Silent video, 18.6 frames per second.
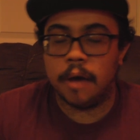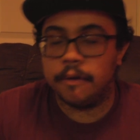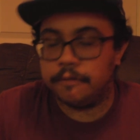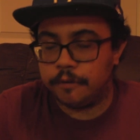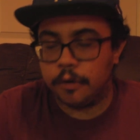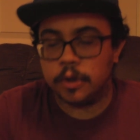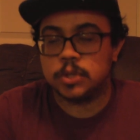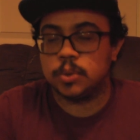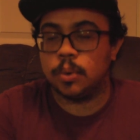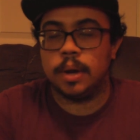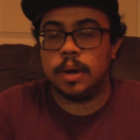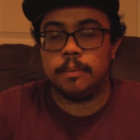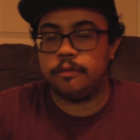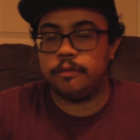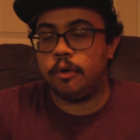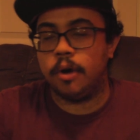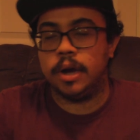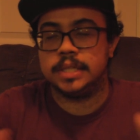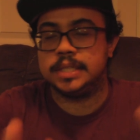first want,
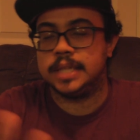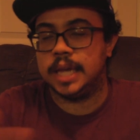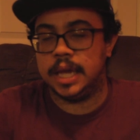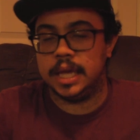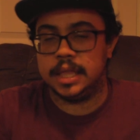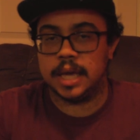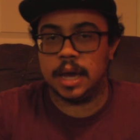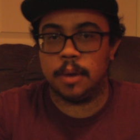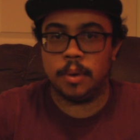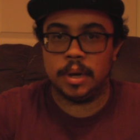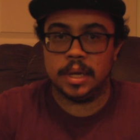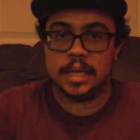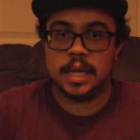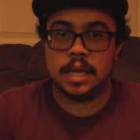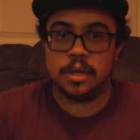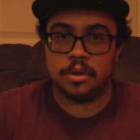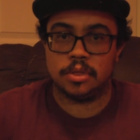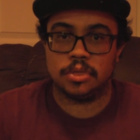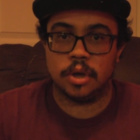before I say anything, I wanted to
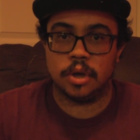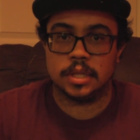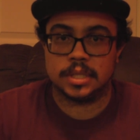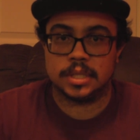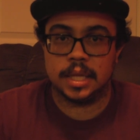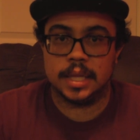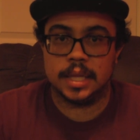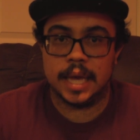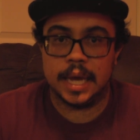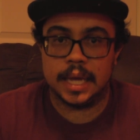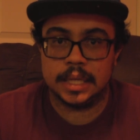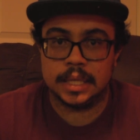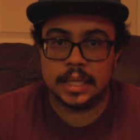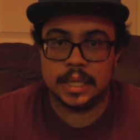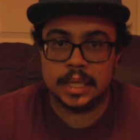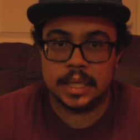get your thoughts on that.